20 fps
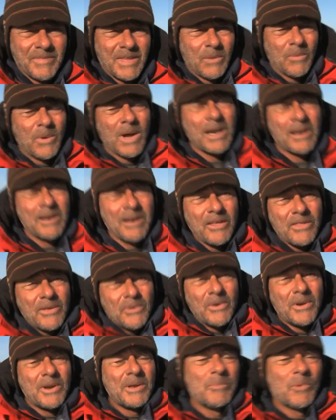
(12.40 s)
Well,
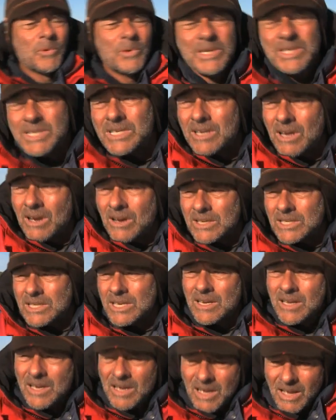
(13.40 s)
another early morning start.
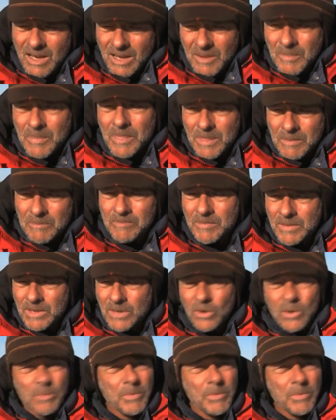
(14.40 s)
Got